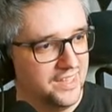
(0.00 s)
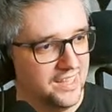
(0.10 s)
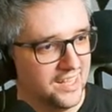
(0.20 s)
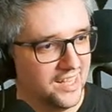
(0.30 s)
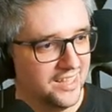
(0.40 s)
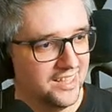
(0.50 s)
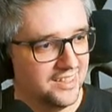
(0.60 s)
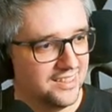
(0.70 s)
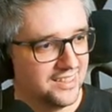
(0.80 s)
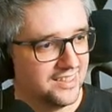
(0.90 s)
Yeah, I
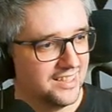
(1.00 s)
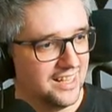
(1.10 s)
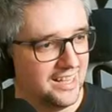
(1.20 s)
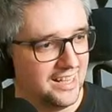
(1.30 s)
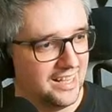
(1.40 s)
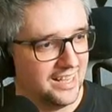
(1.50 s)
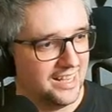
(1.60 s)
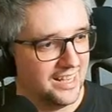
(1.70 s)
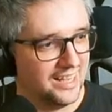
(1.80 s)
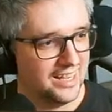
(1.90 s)
like.
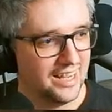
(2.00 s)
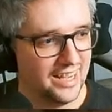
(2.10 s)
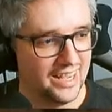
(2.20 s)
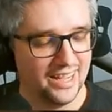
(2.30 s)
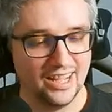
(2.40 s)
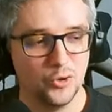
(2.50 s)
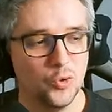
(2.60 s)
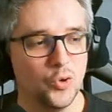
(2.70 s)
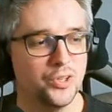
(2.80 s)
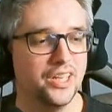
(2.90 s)
I,
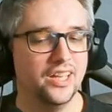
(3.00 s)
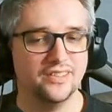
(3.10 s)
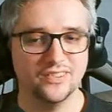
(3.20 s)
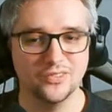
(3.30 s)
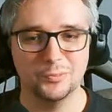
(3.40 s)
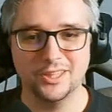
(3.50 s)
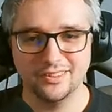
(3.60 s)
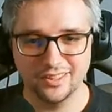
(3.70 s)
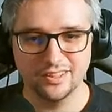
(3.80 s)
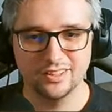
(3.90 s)
okay, it's the
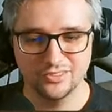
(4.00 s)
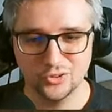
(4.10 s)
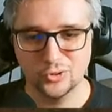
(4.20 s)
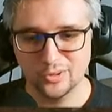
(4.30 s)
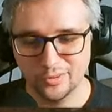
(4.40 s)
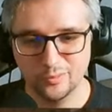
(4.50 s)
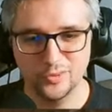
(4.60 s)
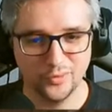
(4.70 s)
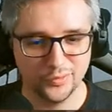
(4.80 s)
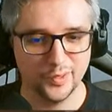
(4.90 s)
speed then. So
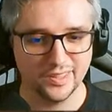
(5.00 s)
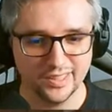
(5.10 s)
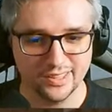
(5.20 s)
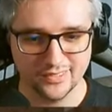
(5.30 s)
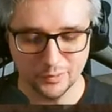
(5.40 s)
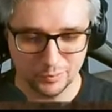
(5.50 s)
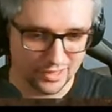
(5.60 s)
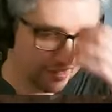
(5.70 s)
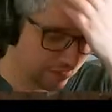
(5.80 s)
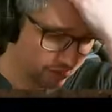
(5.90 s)
not thinking is the
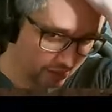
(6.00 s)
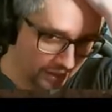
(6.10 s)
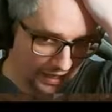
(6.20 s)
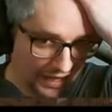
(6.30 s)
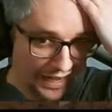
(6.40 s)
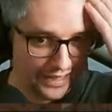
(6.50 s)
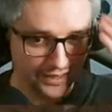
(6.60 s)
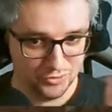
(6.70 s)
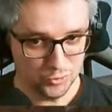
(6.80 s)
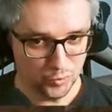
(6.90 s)
play there.
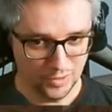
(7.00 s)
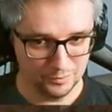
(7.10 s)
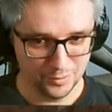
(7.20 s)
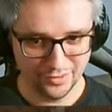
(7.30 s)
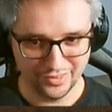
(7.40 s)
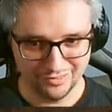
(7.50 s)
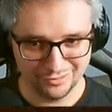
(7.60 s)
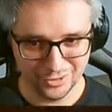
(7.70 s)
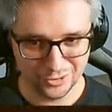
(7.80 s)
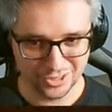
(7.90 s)
I do want both
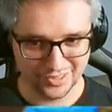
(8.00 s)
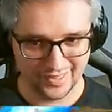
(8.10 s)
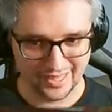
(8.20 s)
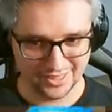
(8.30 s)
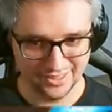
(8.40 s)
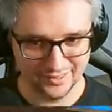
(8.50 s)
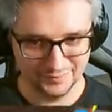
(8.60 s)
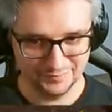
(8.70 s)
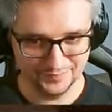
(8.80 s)
infusions actually.